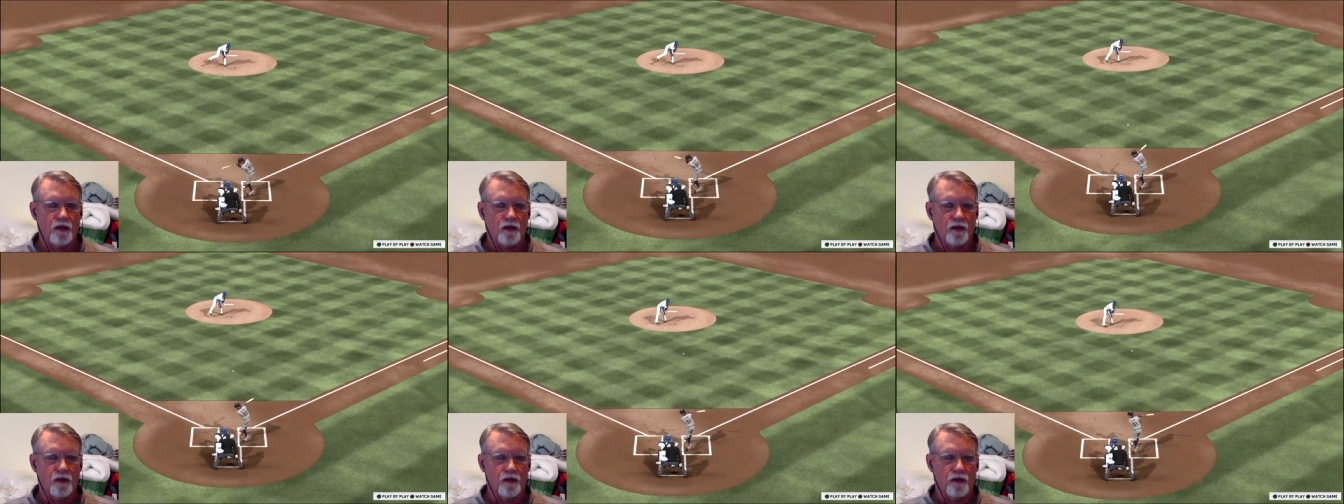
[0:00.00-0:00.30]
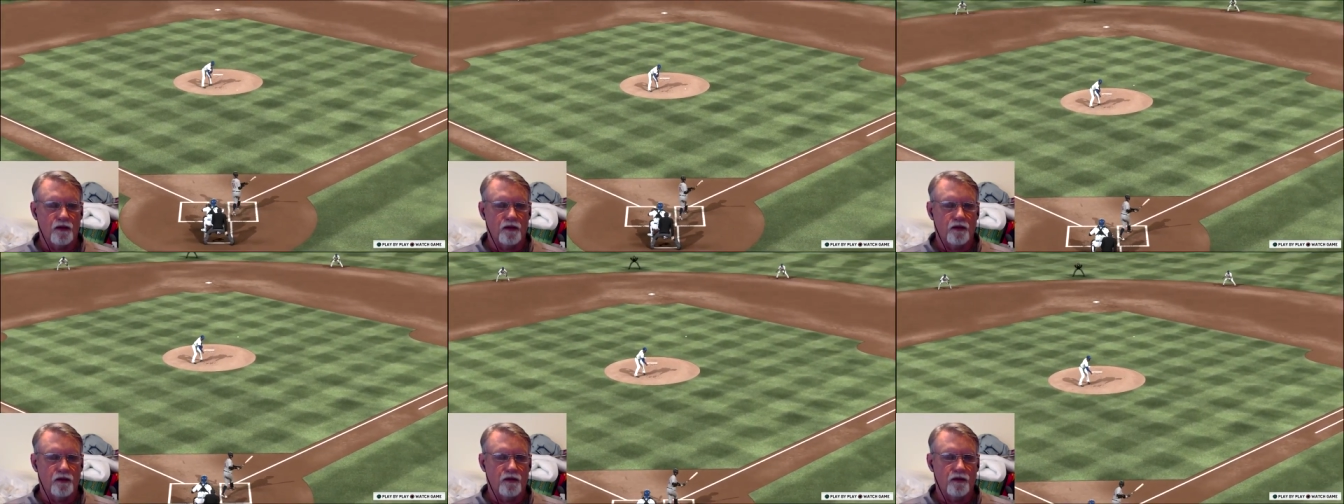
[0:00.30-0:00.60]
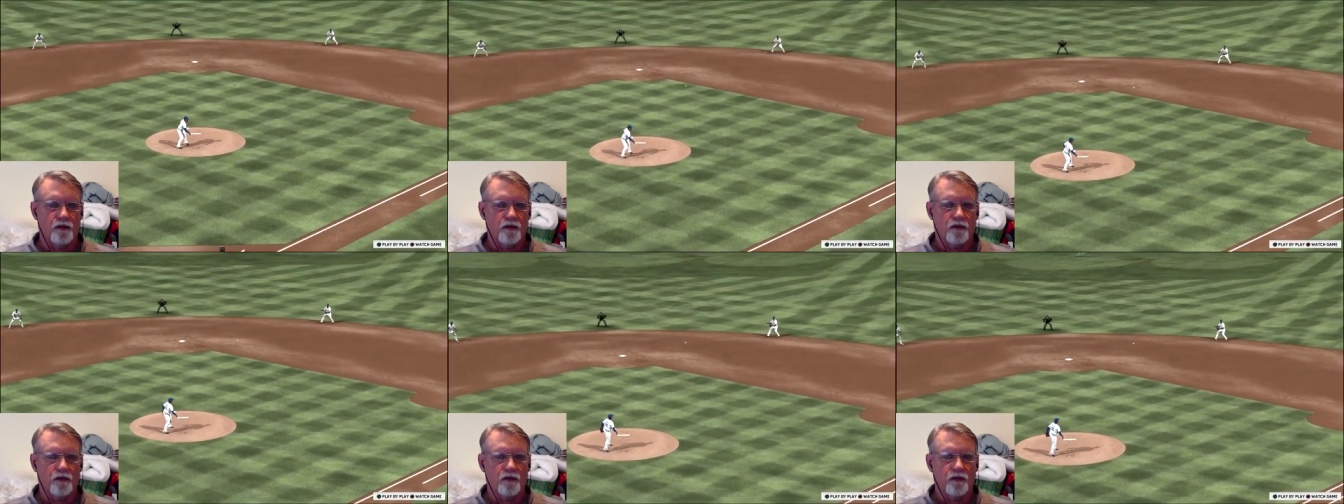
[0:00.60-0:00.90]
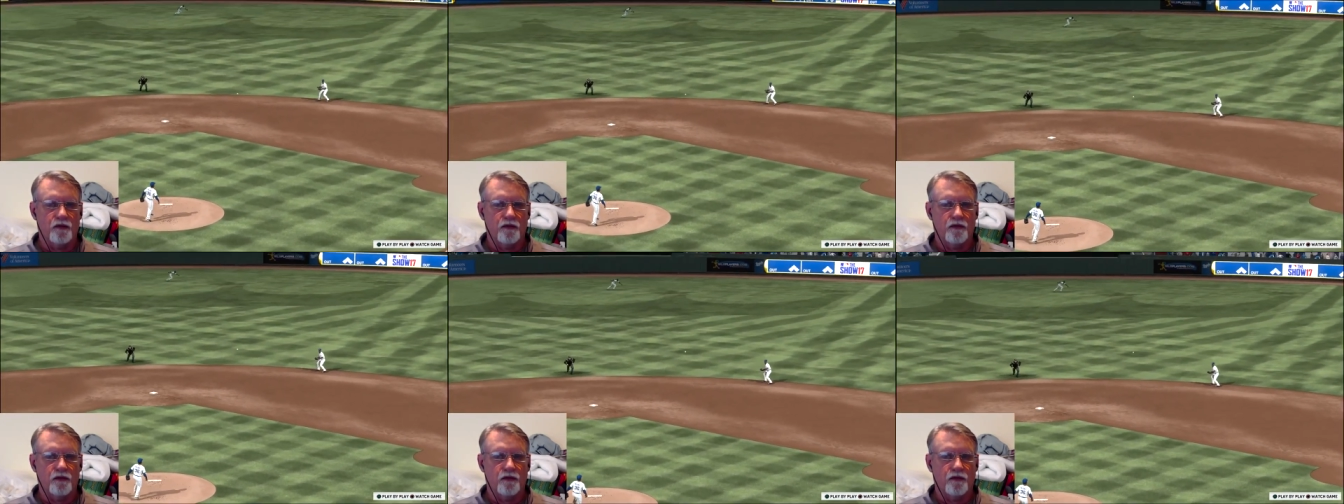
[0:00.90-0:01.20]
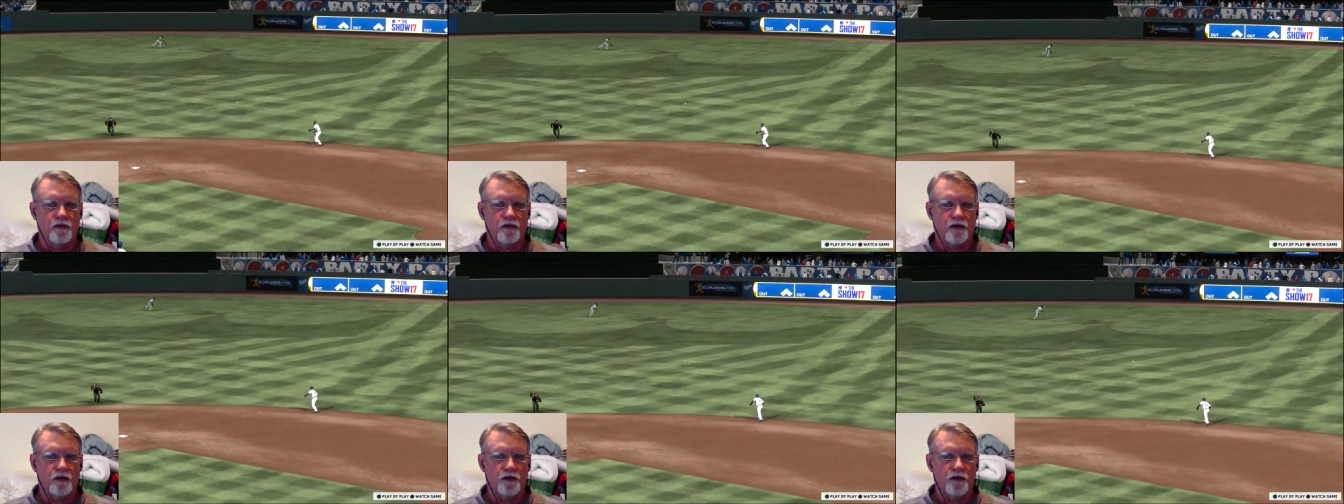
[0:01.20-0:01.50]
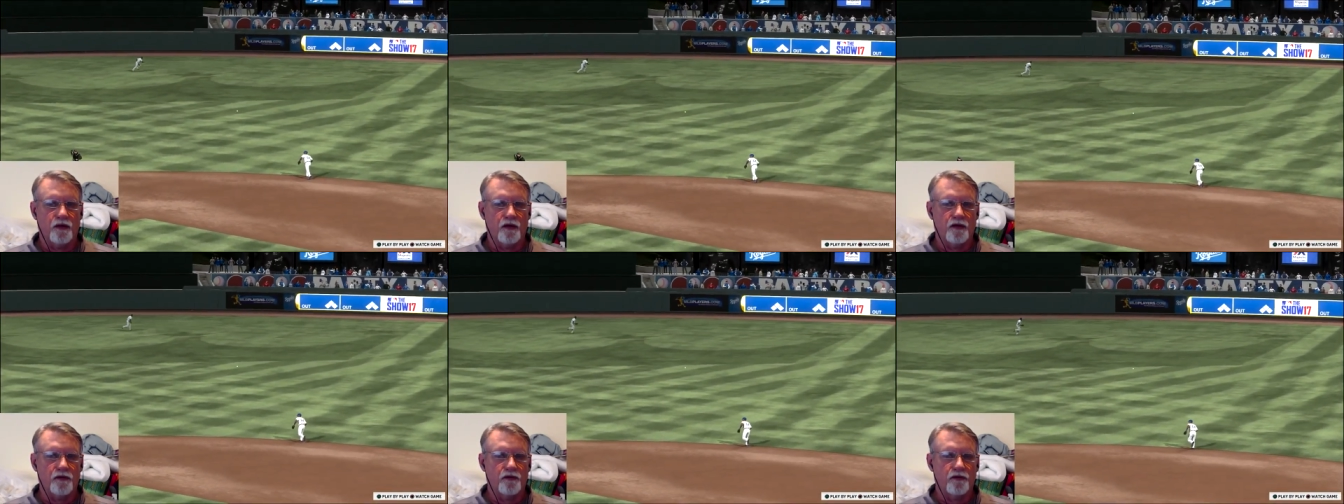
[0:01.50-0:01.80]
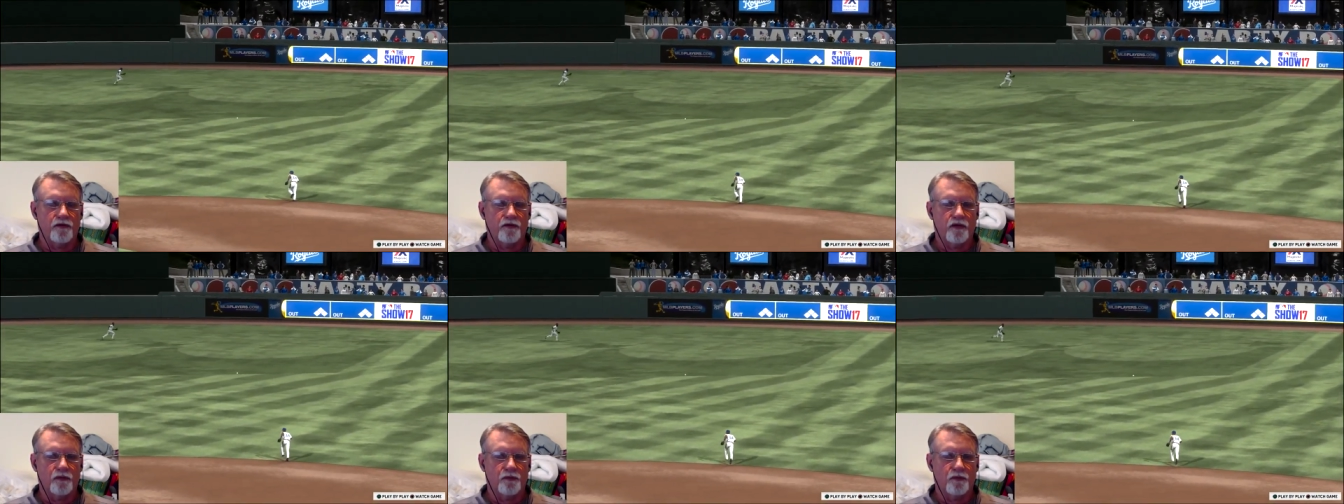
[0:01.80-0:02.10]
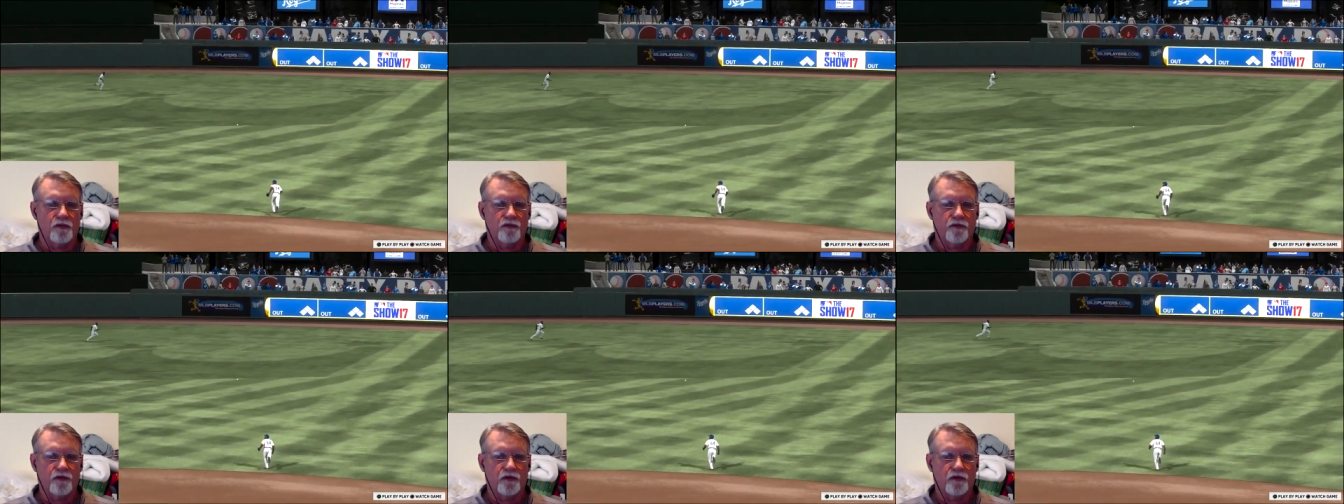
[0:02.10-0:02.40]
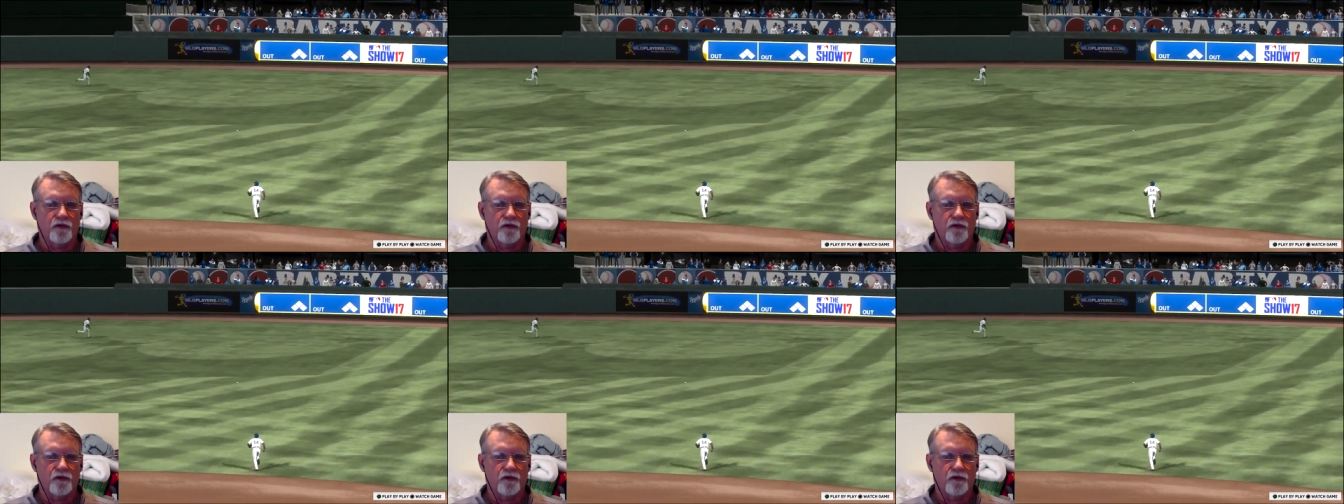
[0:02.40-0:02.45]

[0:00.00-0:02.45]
Yeah, when you've got elite Another triple for